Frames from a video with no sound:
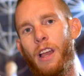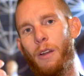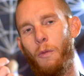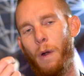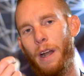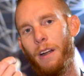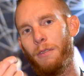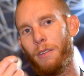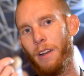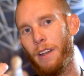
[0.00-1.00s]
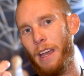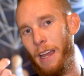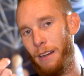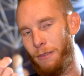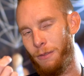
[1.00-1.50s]
and wear it for a
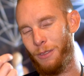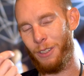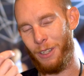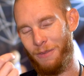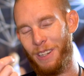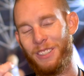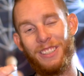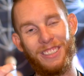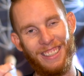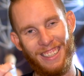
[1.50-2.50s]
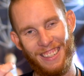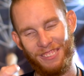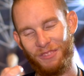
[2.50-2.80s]
day. First off, make sure it's cleared.